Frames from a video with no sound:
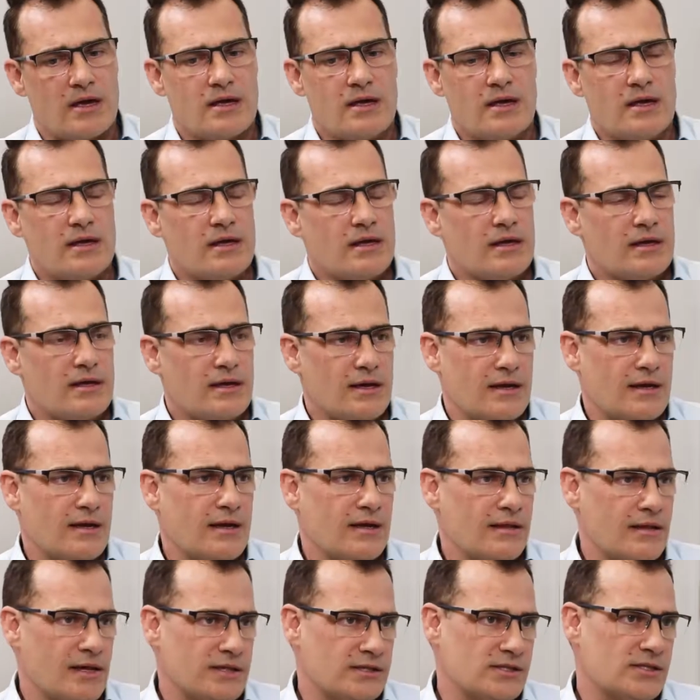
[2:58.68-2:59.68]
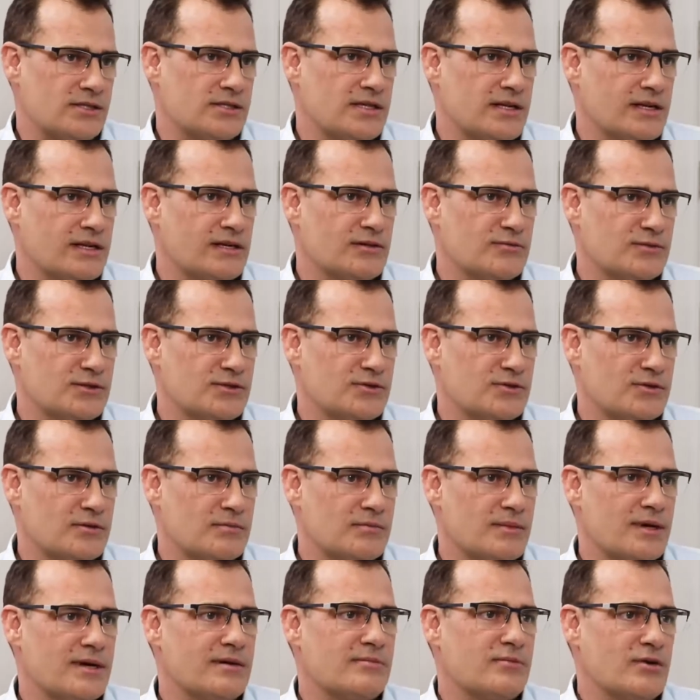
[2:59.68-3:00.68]
okay. And that's just nickel we're
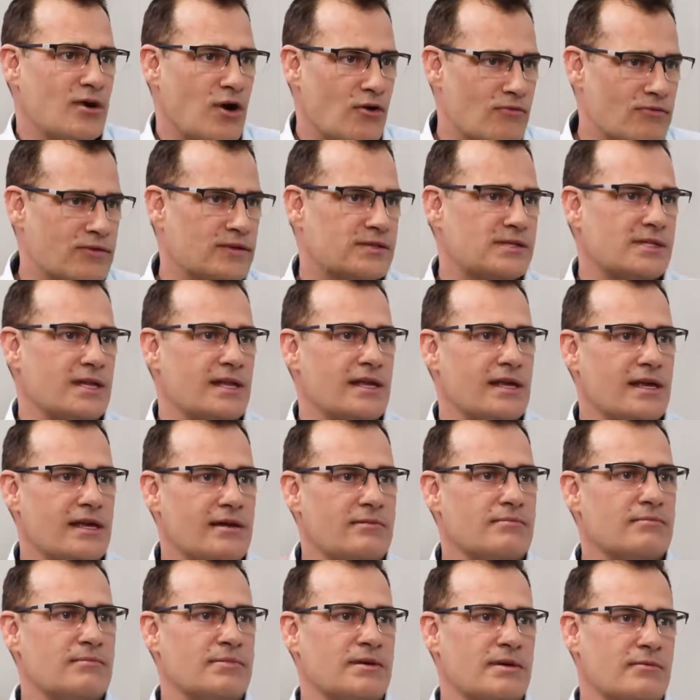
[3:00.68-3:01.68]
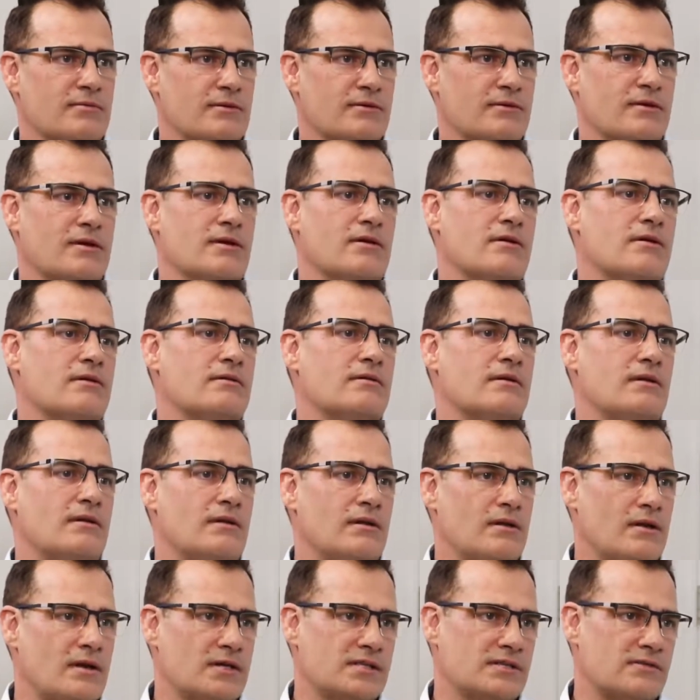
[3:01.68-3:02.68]
talking about. Obviously, people have got
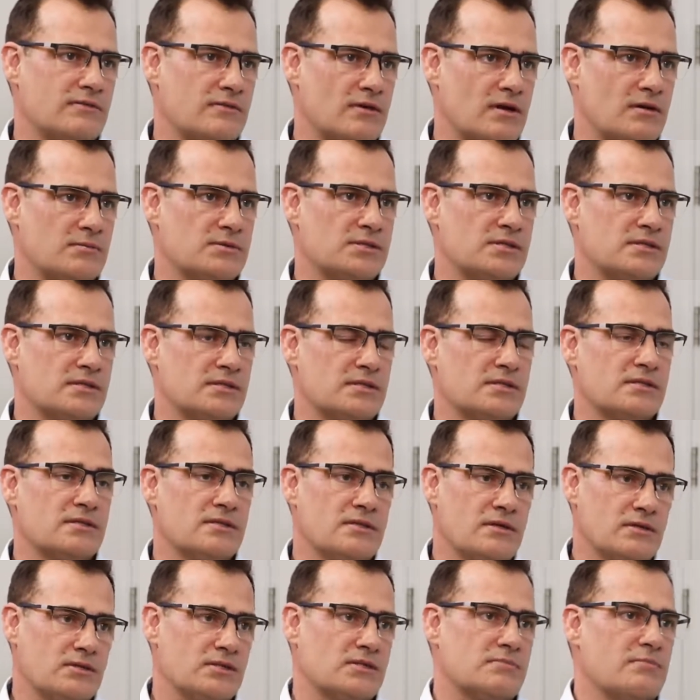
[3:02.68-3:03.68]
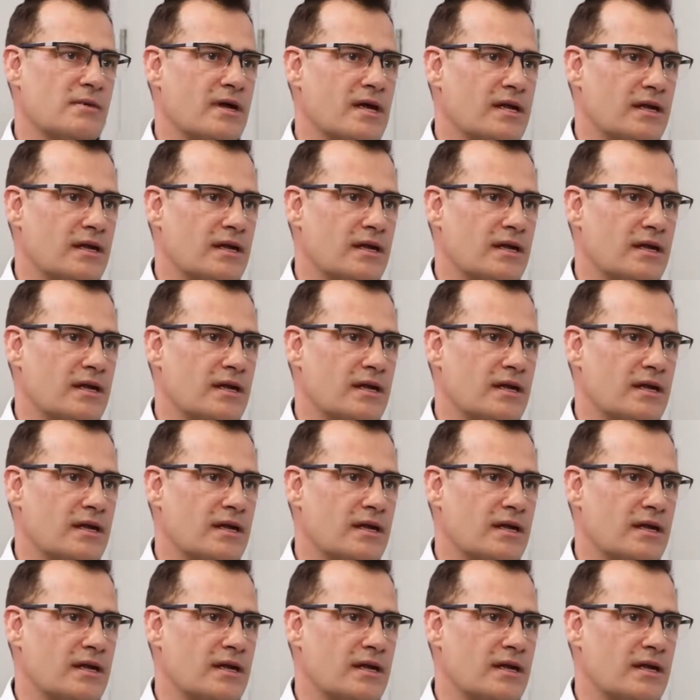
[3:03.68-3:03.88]
lots of options, not just